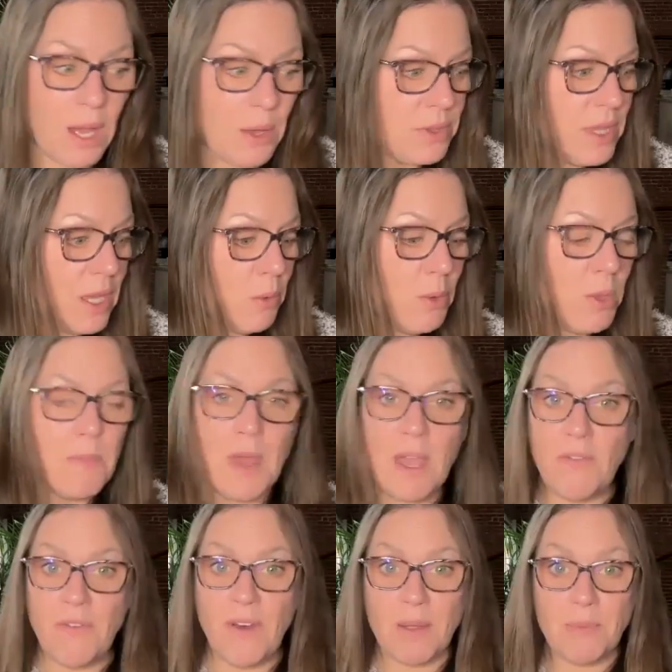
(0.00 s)
out there. We
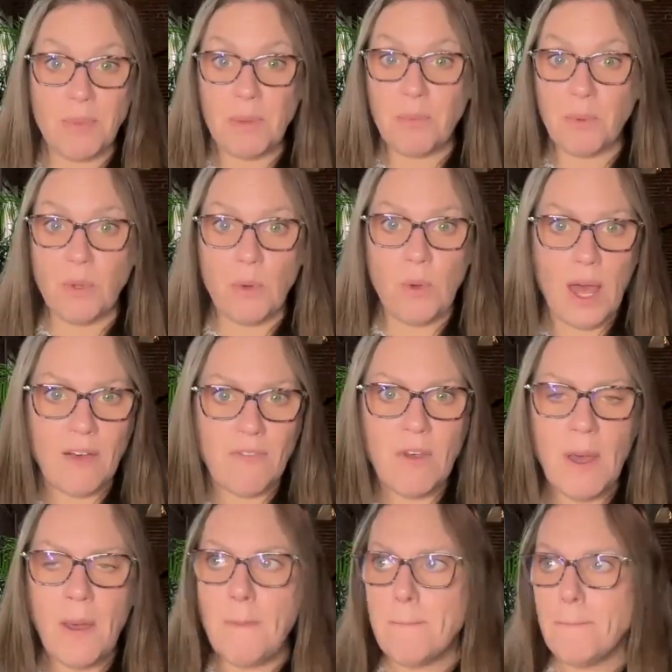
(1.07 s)
may find people who have,
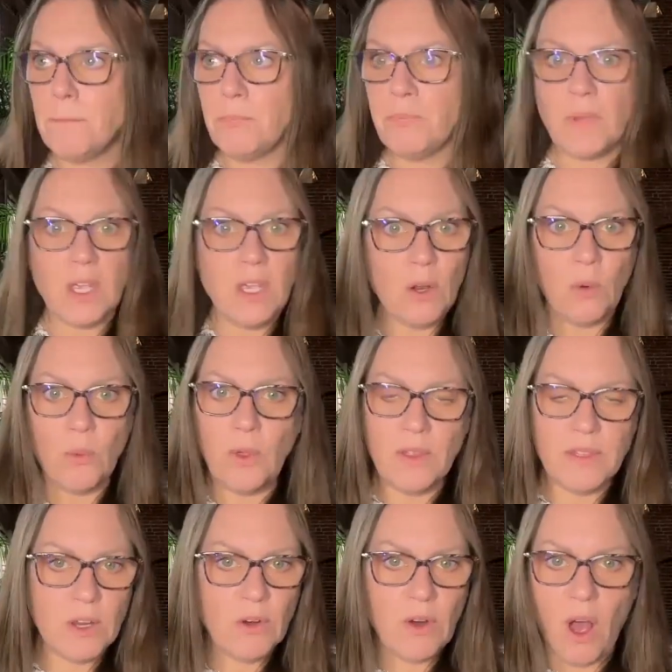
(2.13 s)
you know, we
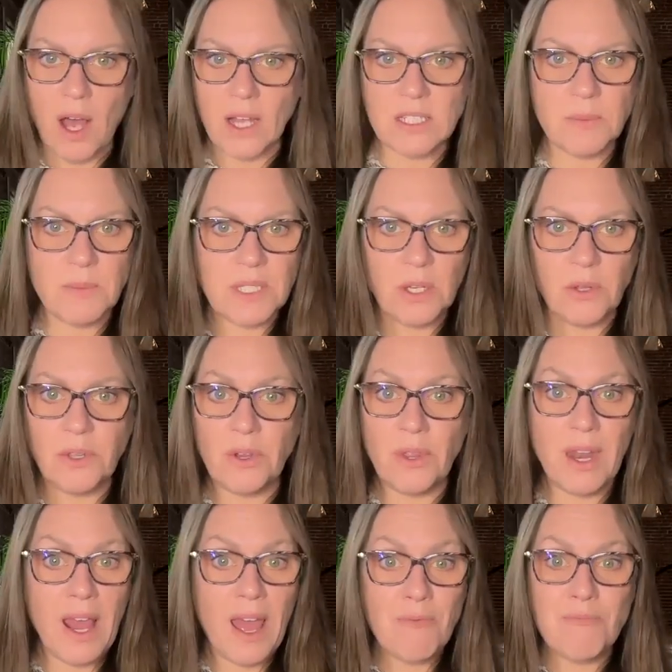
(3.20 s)
there are ostomates out there and
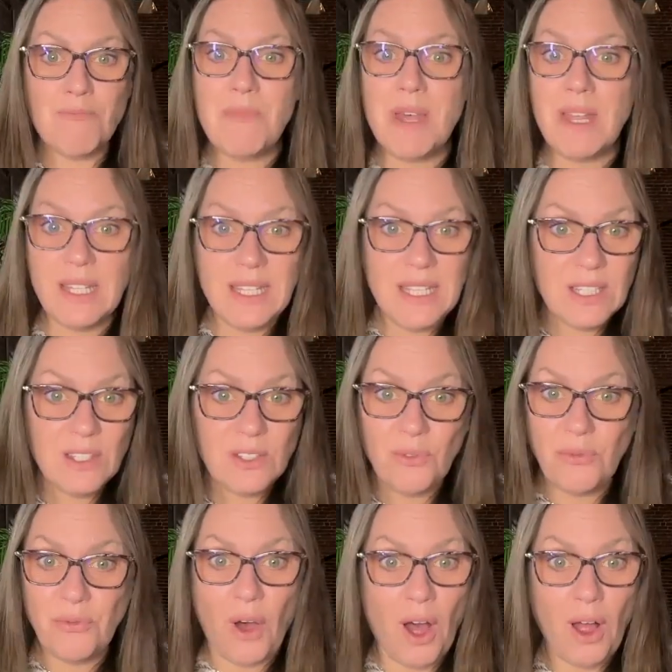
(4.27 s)
then have millions
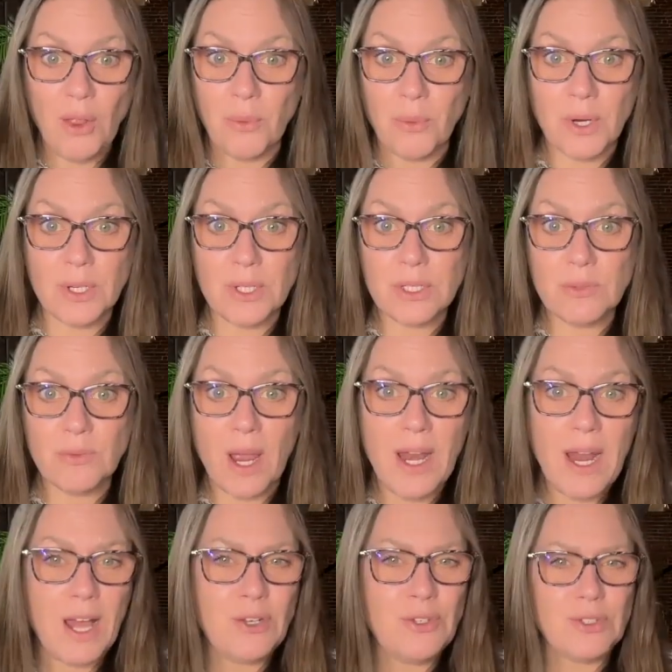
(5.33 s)
of followers,
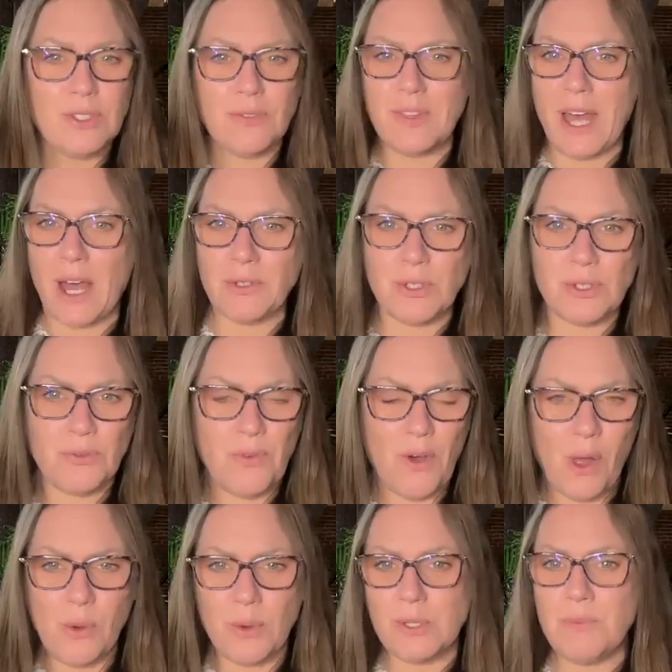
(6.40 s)
right? Hundreds of thousands of
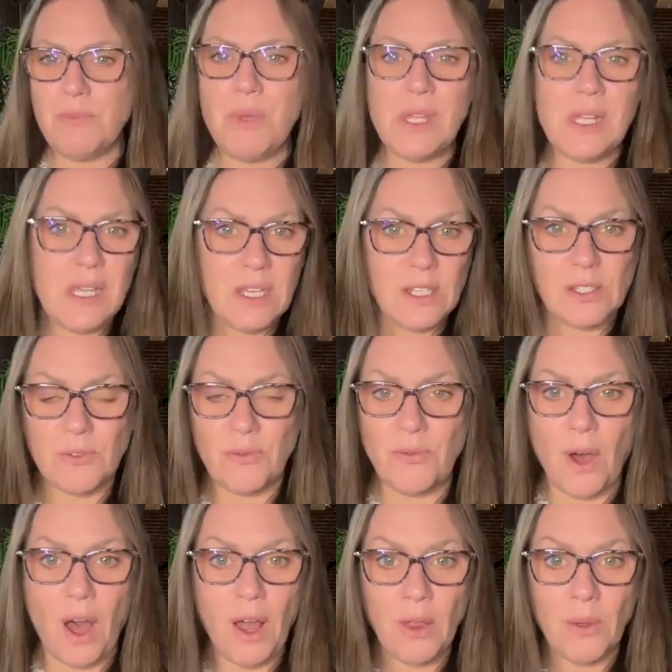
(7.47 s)
followers, millions of
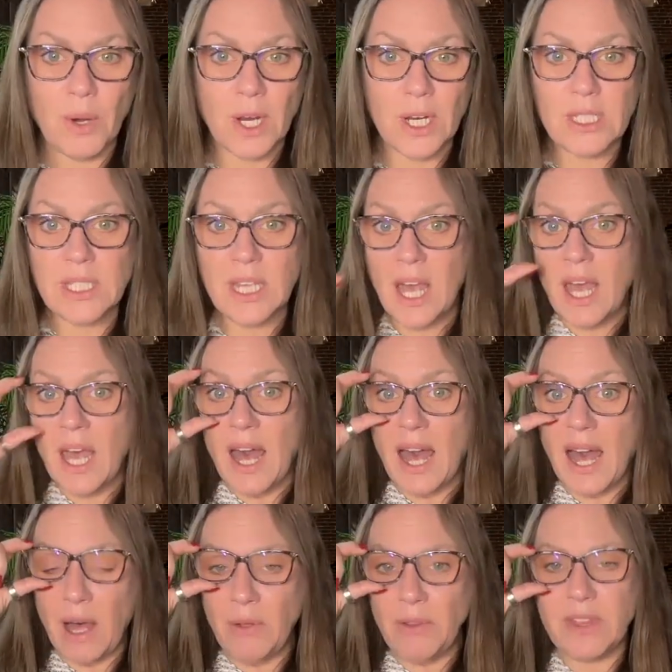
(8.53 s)
followers
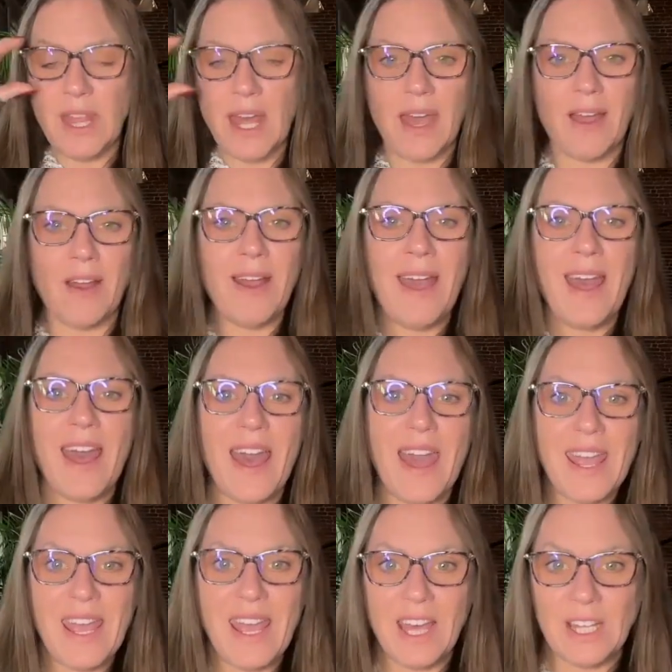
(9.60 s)
out there.
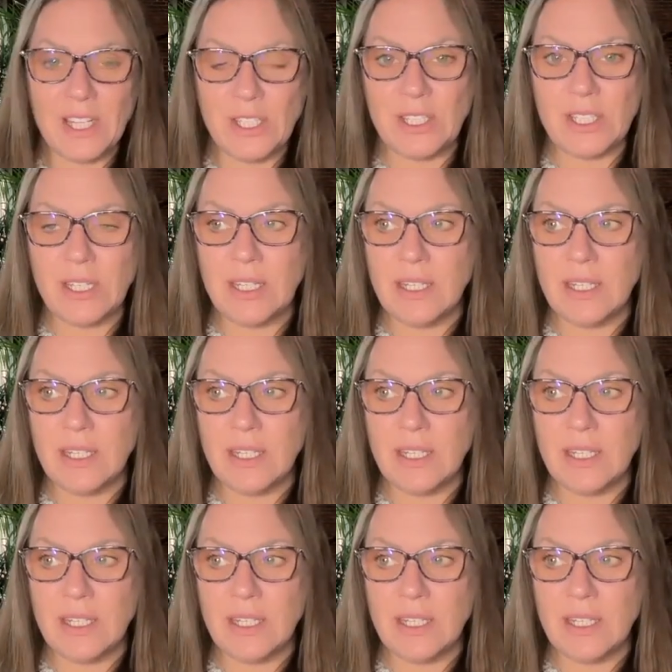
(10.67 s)
And